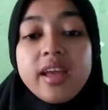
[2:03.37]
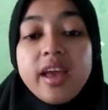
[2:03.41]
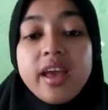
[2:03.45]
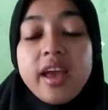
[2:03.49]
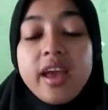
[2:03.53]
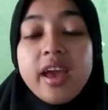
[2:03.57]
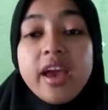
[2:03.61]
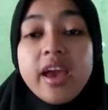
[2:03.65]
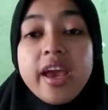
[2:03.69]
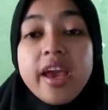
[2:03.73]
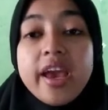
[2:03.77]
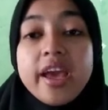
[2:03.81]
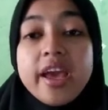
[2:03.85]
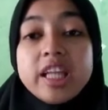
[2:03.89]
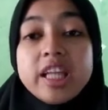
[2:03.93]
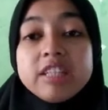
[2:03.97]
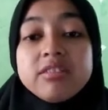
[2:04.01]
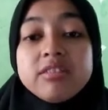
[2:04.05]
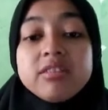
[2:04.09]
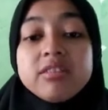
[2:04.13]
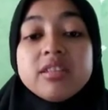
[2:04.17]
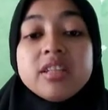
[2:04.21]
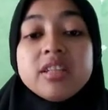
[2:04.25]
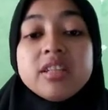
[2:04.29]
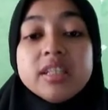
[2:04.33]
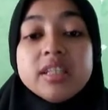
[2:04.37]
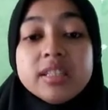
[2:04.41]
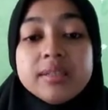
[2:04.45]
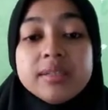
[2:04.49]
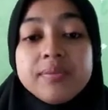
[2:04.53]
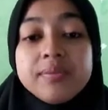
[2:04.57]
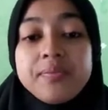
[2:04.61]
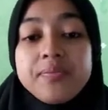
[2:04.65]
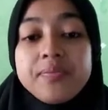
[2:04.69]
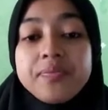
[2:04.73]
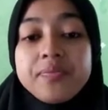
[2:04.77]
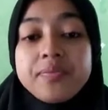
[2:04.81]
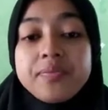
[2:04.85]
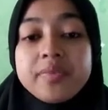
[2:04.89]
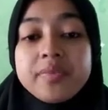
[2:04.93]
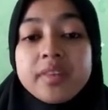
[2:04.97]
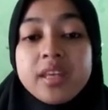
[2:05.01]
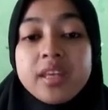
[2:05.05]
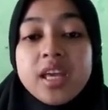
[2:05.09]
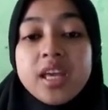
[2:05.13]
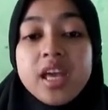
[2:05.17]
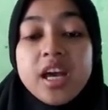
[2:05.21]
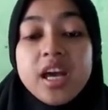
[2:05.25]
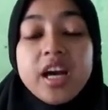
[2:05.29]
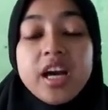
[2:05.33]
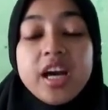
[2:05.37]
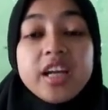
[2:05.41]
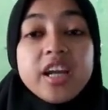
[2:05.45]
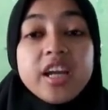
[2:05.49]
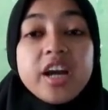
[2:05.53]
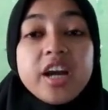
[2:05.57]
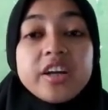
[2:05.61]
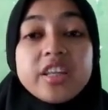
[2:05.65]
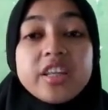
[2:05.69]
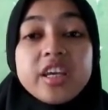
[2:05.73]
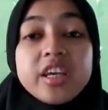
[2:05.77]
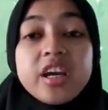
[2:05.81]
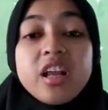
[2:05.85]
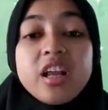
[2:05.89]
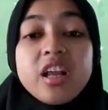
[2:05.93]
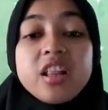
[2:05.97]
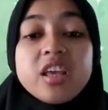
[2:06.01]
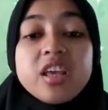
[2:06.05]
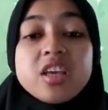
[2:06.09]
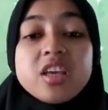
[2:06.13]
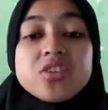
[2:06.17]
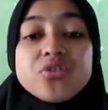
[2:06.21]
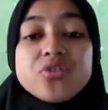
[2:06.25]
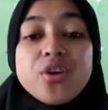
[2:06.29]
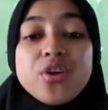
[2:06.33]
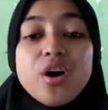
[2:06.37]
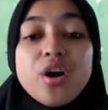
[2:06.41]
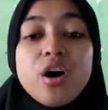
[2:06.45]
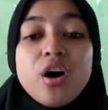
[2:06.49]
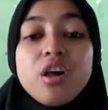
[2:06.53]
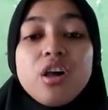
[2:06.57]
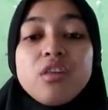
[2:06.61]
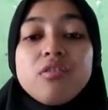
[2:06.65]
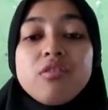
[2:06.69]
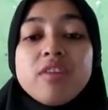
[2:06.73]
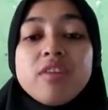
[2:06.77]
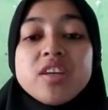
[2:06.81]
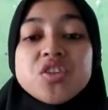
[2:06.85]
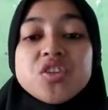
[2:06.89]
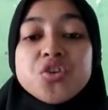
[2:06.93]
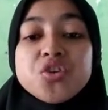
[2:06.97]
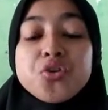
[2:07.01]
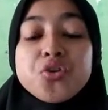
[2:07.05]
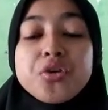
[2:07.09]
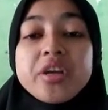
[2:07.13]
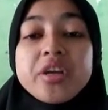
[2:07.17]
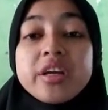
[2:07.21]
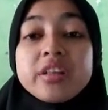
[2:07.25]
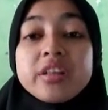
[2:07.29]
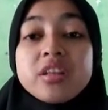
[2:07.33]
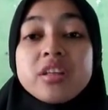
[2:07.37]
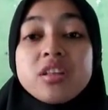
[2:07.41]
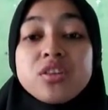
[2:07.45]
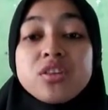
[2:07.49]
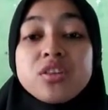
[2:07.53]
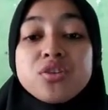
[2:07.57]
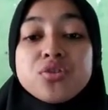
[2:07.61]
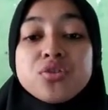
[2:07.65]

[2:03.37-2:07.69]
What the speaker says: and the. An article is always connected